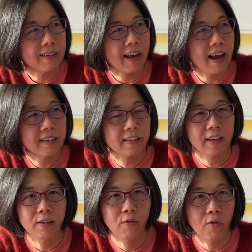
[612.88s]

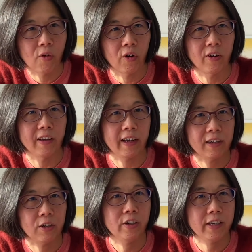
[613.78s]
asking for like,
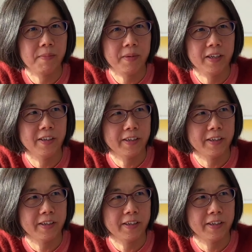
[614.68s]
look at me,